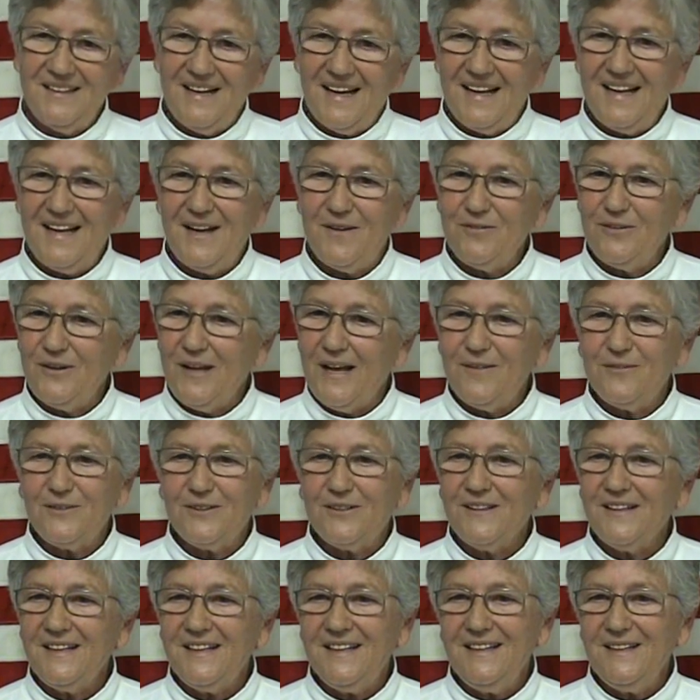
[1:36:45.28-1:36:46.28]
I have to,
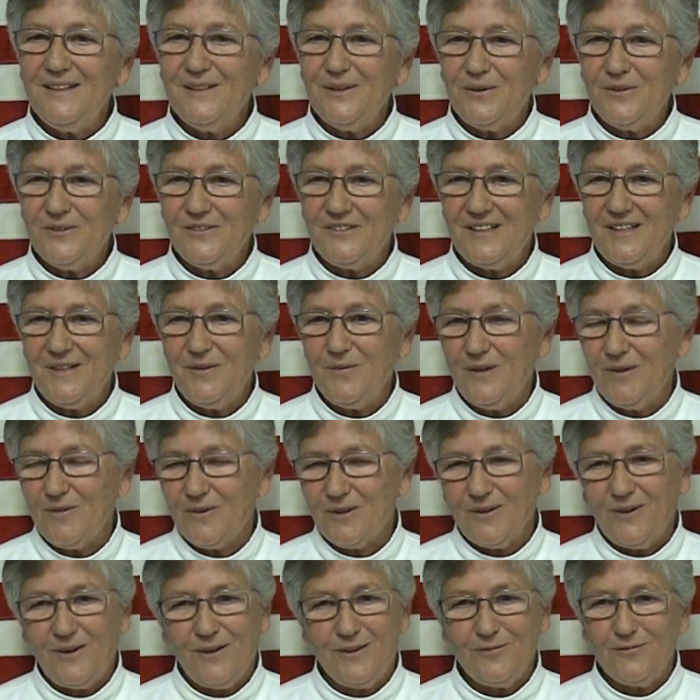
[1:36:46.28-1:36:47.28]
after the EOC, we
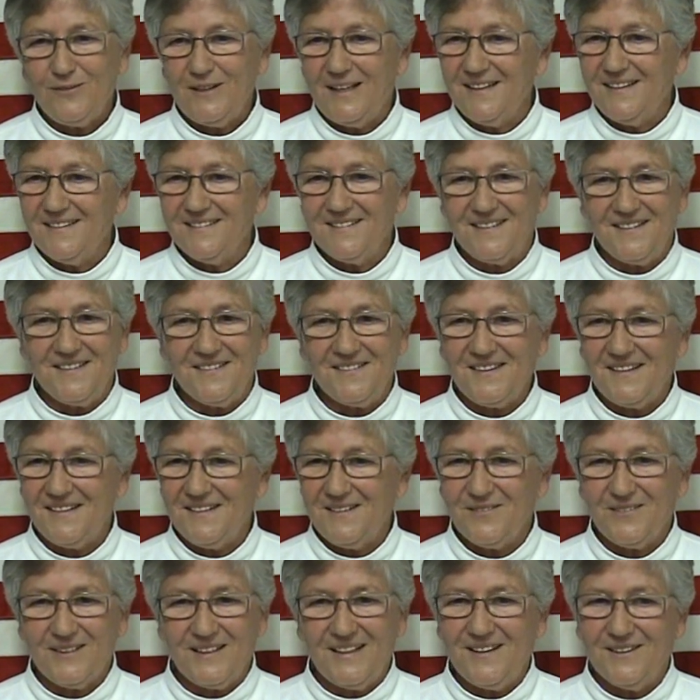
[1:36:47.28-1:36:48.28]
were called flight attendants. I
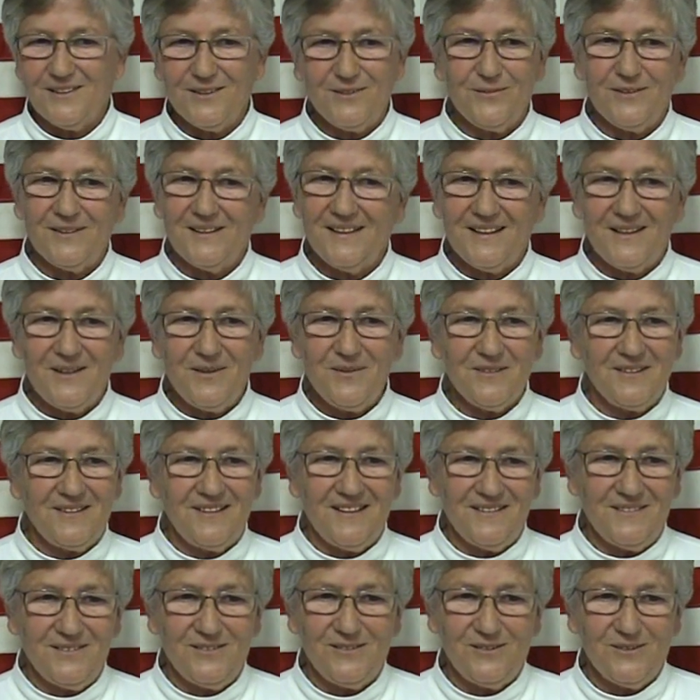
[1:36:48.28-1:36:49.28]
never uh-huh. cared for that. I always
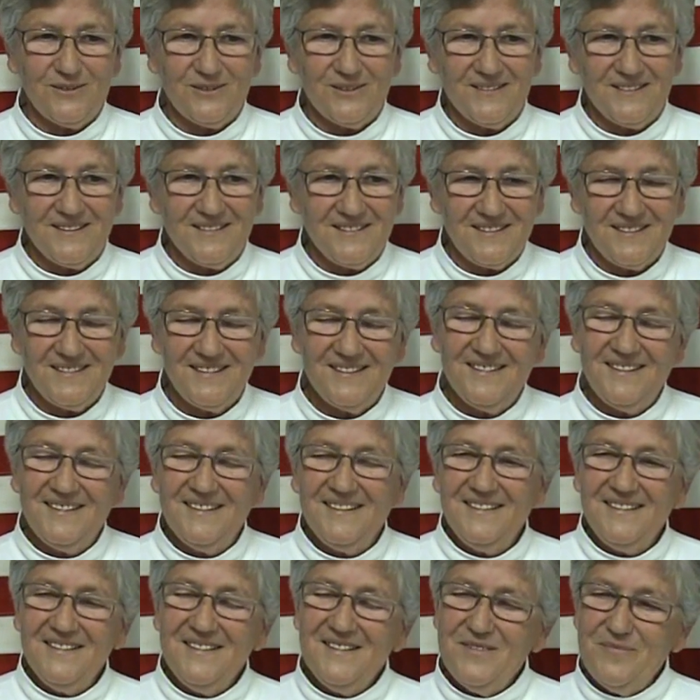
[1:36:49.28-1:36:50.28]
liked stewardess. Yeah.
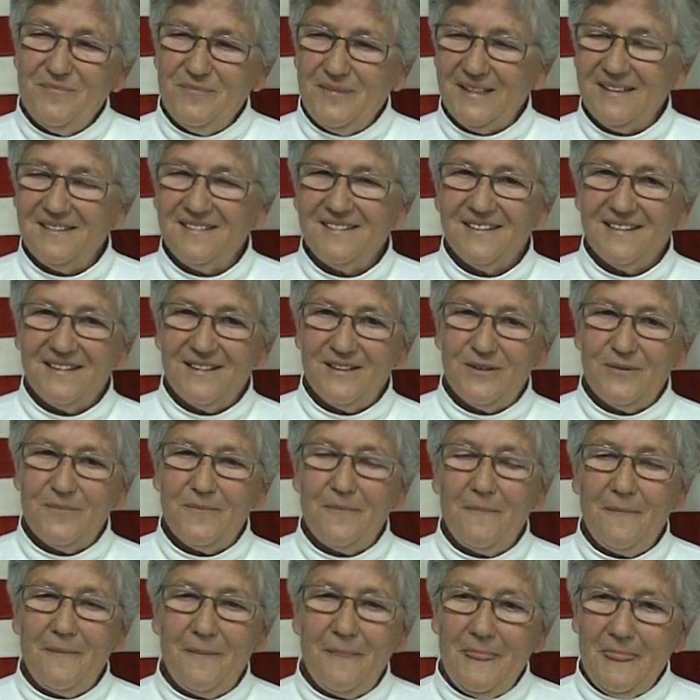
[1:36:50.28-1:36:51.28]
But,
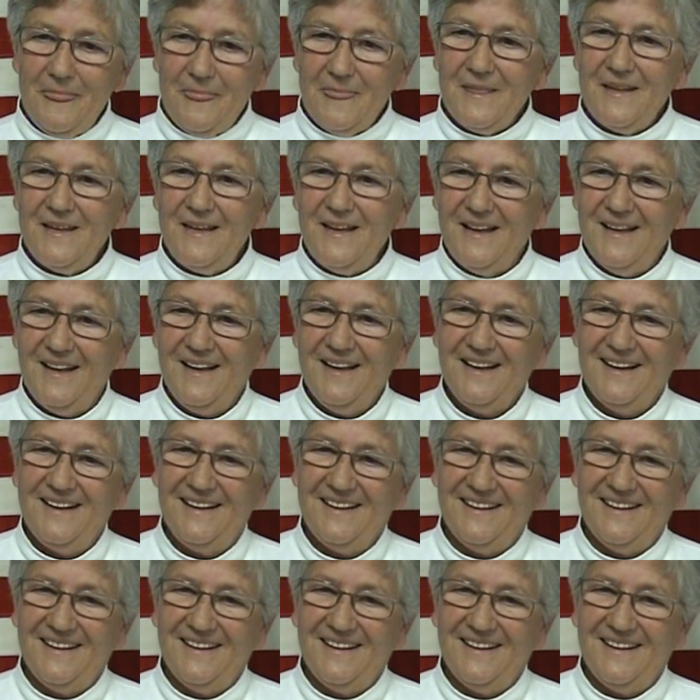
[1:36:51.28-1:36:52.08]
um, Yeah.